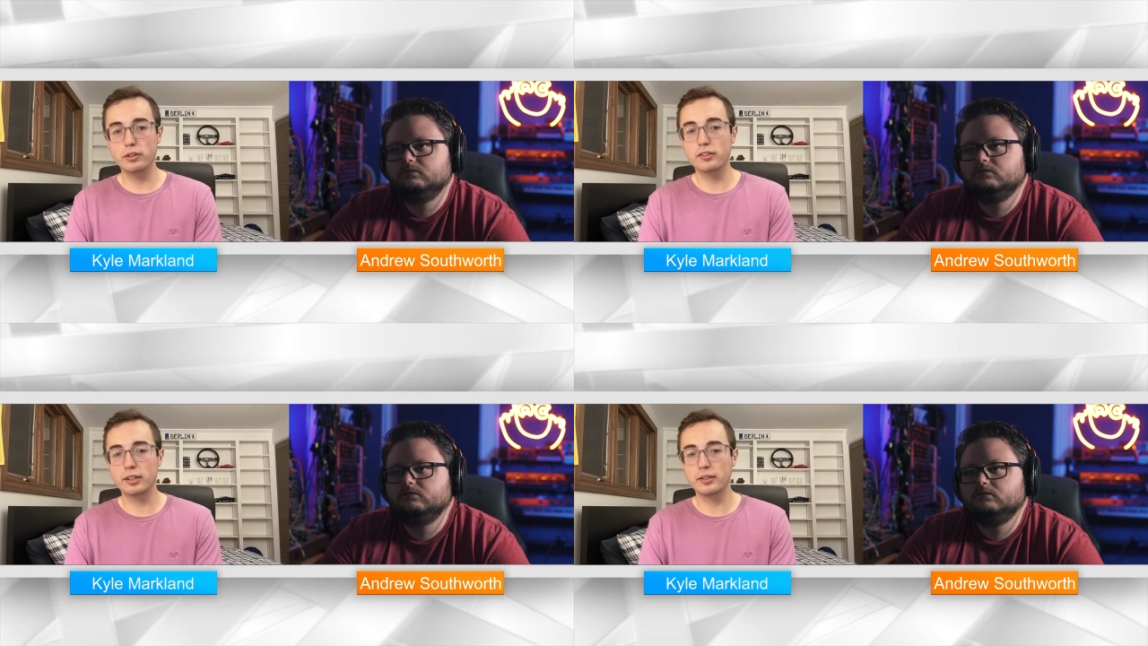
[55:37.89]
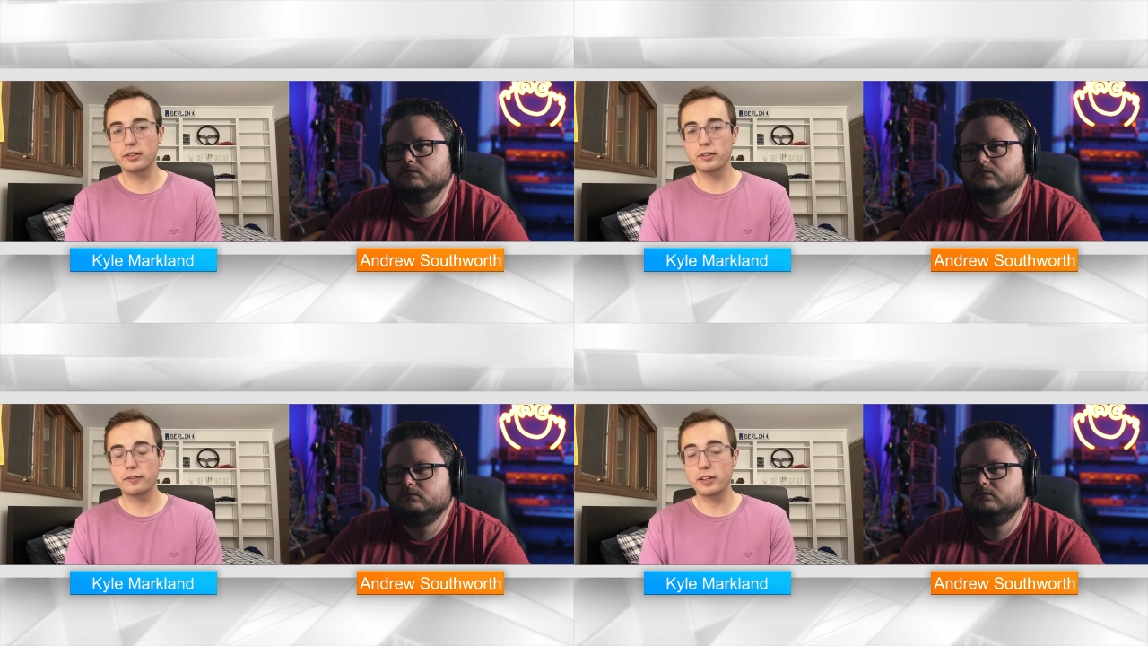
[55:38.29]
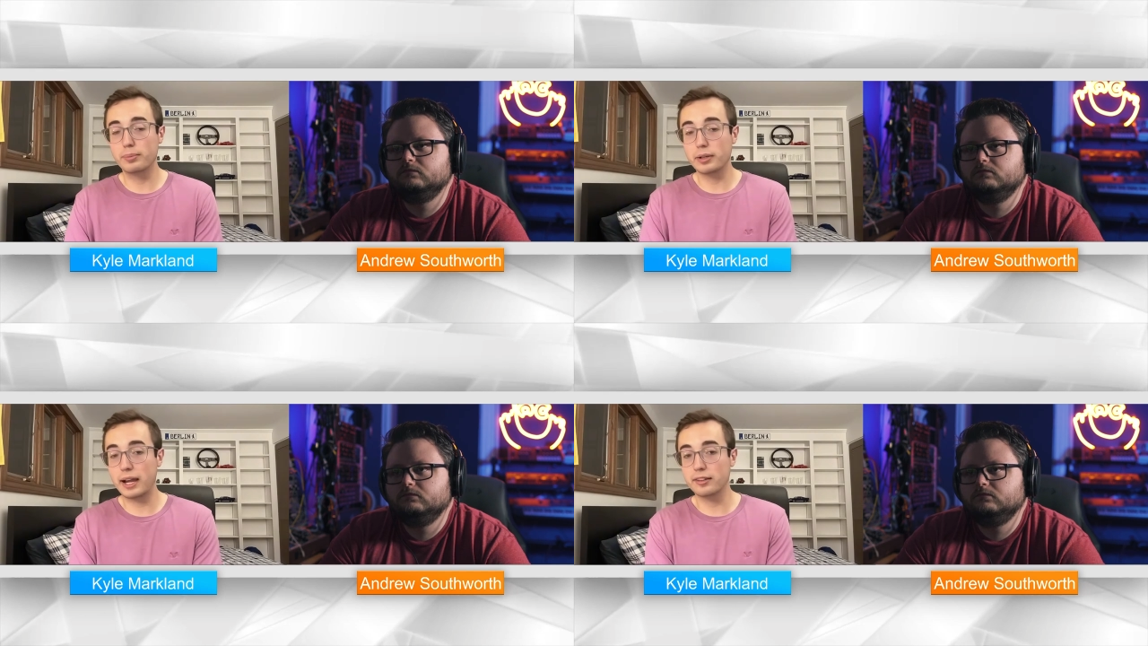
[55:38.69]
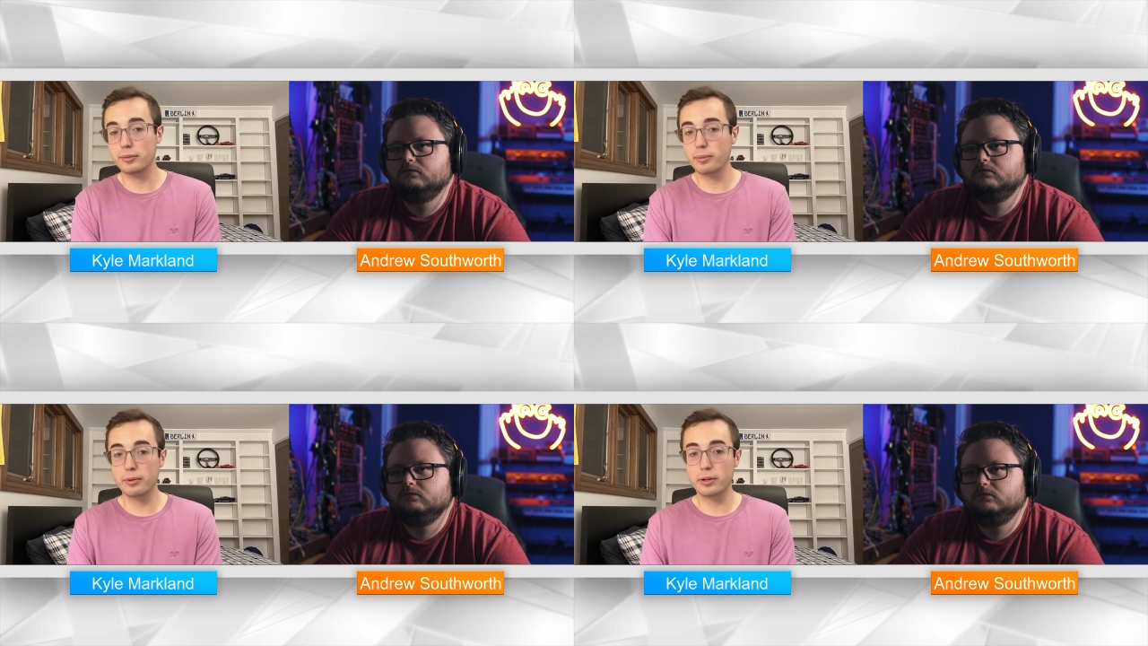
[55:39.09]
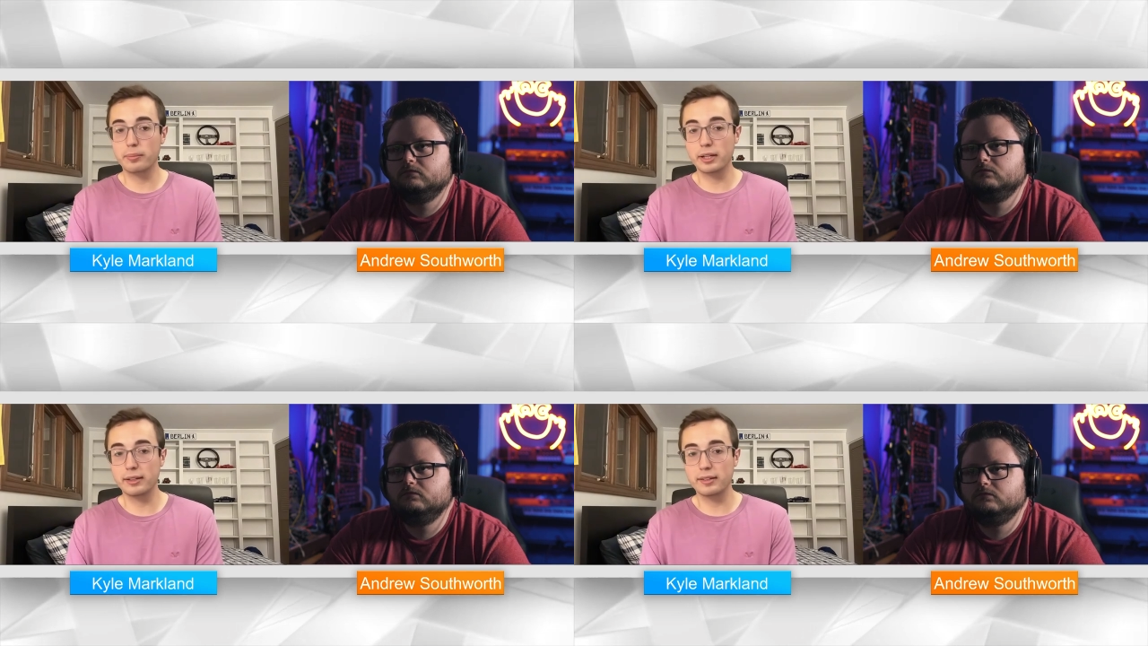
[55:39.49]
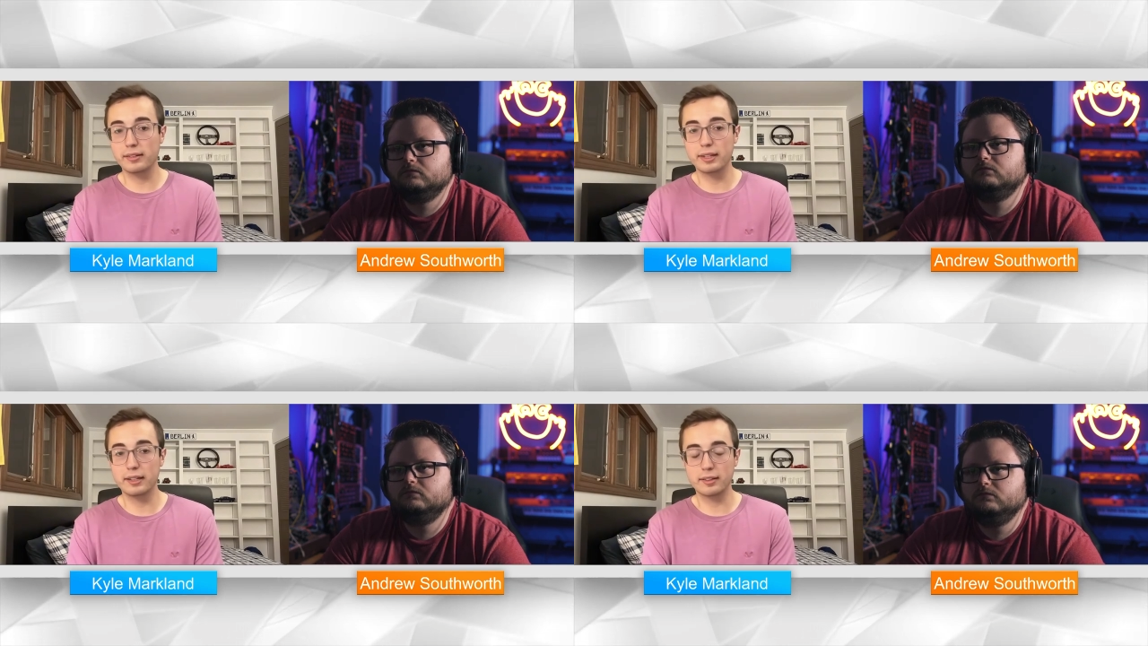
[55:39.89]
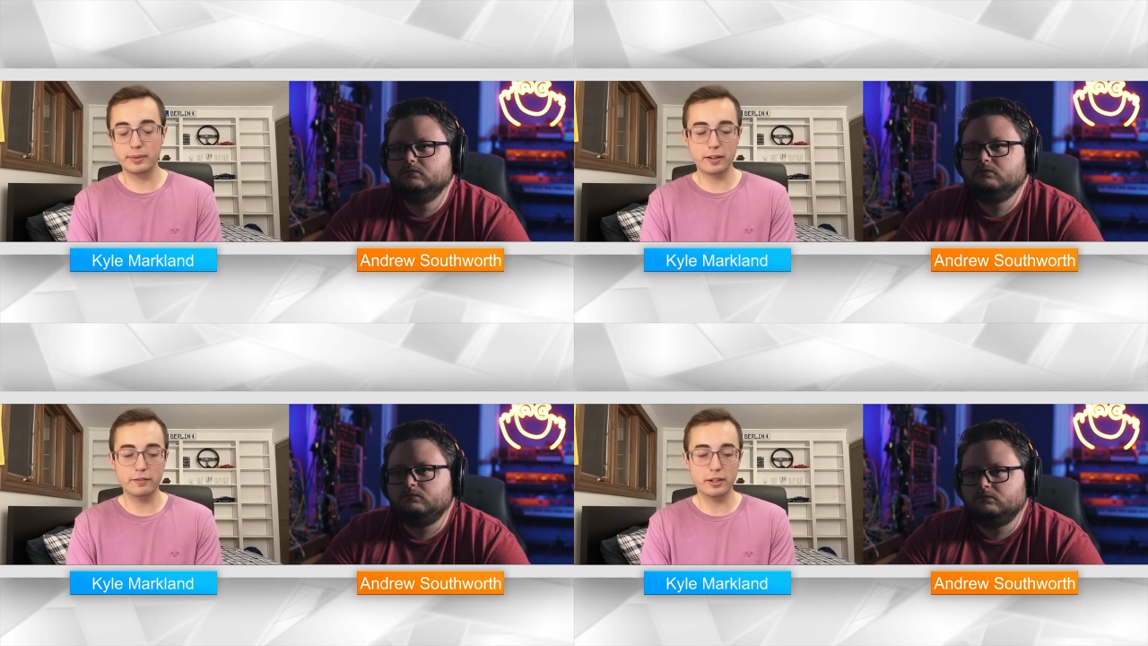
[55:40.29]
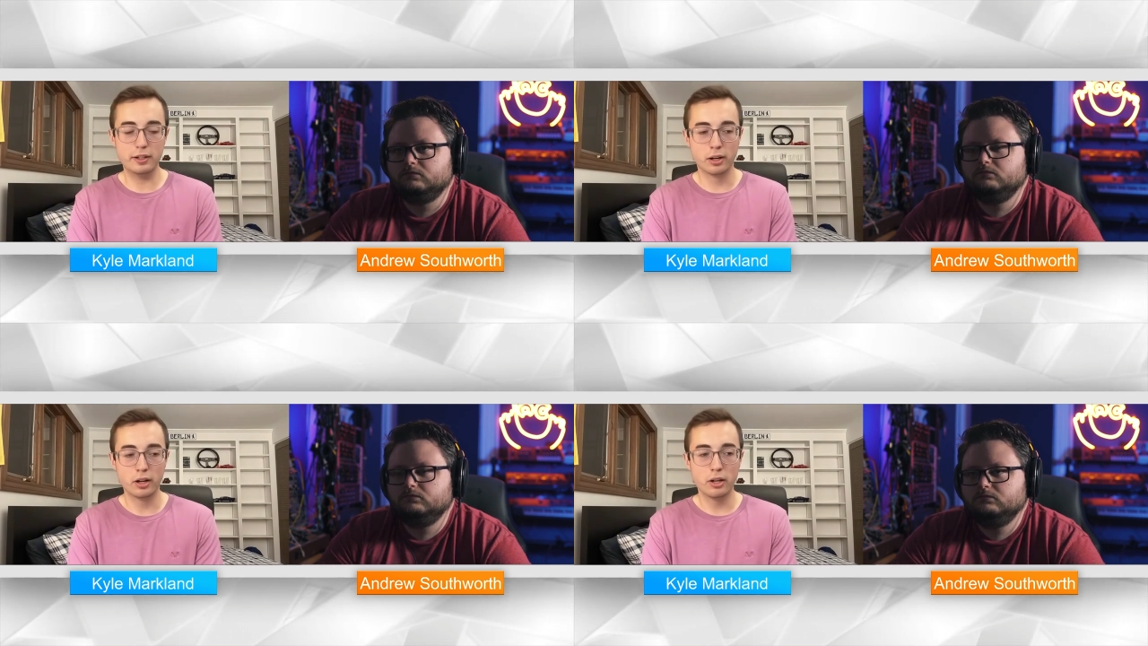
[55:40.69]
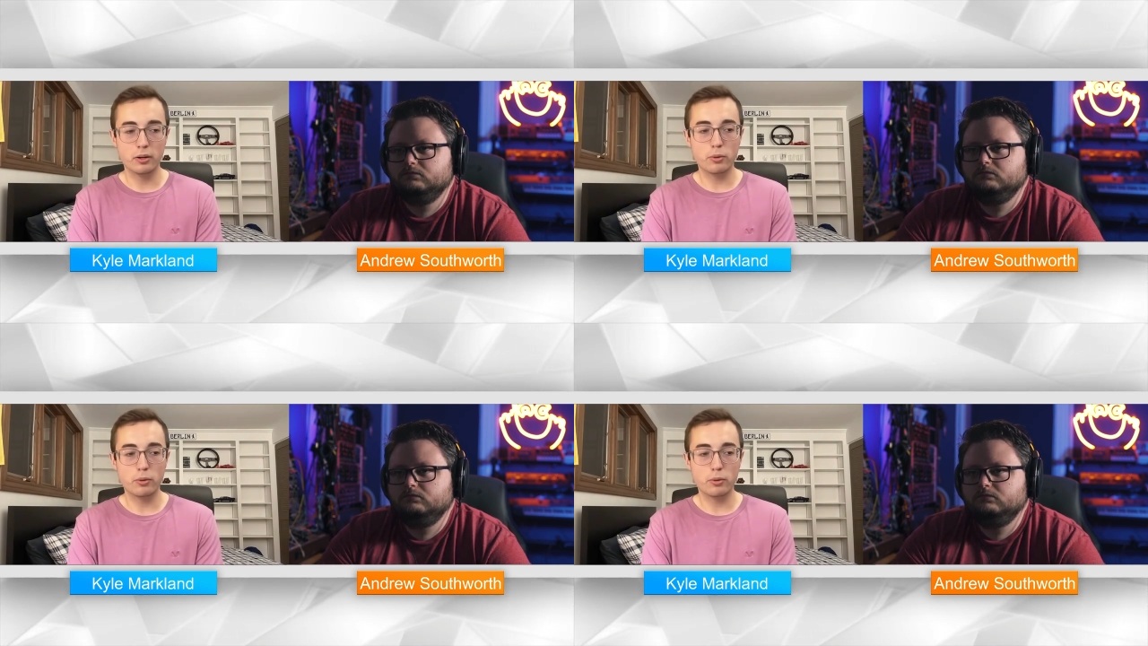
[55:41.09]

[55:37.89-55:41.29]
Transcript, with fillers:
Speaker 1: if you're using Facebook ads to promote a playlist, that's something I've done.